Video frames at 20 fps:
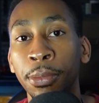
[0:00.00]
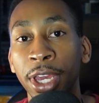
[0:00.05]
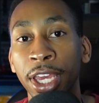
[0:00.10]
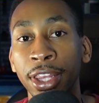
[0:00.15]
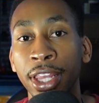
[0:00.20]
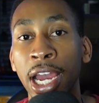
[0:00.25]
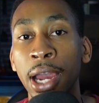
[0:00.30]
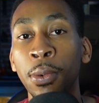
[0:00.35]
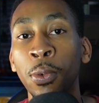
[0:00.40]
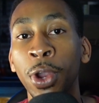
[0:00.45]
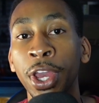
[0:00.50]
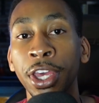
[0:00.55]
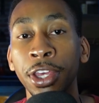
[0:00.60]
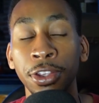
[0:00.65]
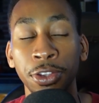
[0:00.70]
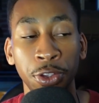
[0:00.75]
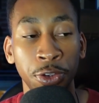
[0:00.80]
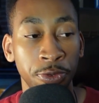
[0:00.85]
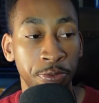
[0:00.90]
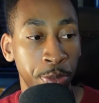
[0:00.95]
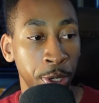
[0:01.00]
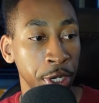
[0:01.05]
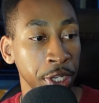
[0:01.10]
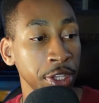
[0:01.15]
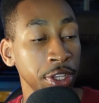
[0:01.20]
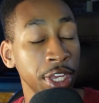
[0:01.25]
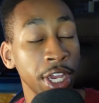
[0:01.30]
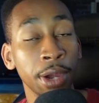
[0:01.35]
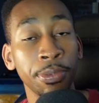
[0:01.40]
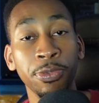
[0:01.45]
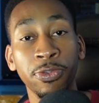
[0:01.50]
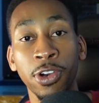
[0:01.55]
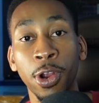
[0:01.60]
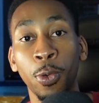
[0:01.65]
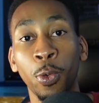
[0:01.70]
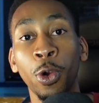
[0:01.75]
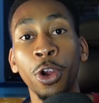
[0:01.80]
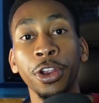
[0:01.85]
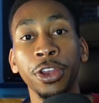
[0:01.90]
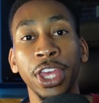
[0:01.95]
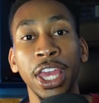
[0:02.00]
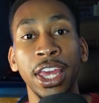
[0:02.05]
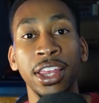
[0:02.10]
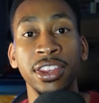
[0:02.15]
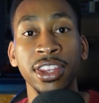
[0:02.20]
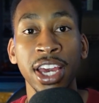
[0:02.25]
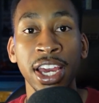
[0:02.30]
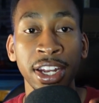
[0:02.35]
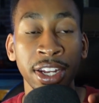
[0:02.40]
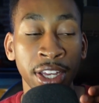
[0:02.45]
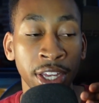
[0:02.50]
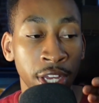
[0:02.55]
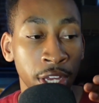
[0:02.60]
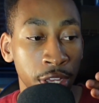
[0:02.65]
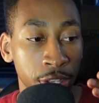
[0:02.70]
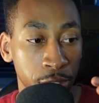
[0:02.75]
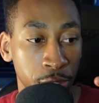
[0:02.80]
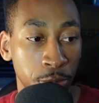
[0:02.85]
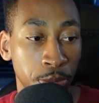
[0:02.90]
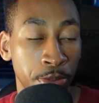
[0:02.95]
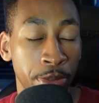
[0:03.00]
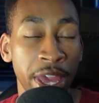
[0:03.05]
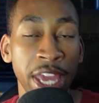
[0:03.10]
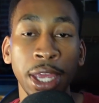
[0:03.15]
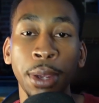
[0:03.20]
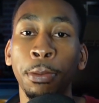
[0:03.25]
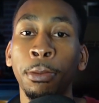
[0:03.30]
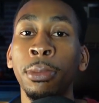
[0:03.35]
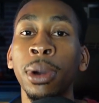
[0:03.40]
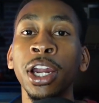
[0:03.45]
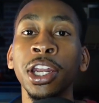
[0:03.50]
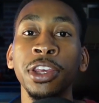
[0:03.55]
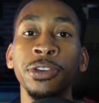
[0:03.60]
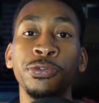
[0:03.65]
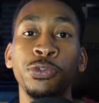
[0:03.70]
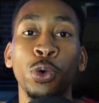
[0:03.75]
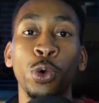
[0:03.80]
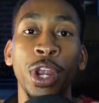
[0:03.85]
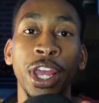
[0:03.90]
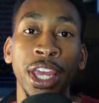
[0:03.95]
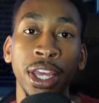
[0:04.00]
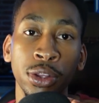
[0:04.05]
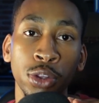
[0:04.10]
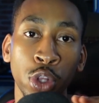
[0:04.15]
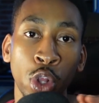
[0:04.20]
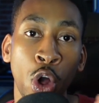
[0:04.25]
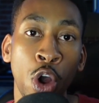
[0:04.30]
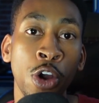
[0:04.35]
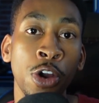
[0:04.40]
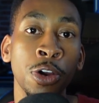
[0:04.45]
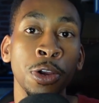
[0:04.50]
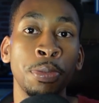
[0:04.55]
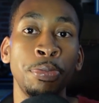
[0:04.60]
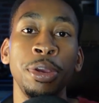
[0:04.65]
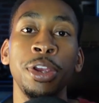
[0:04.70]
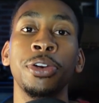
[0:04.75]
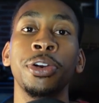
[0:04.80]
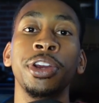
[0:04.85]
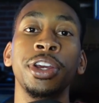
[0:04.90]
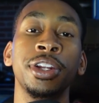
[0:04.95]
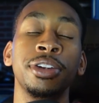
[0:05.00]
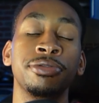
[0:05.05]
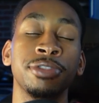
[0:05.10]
And that way you've put in the upfront work and then you make money for a long period of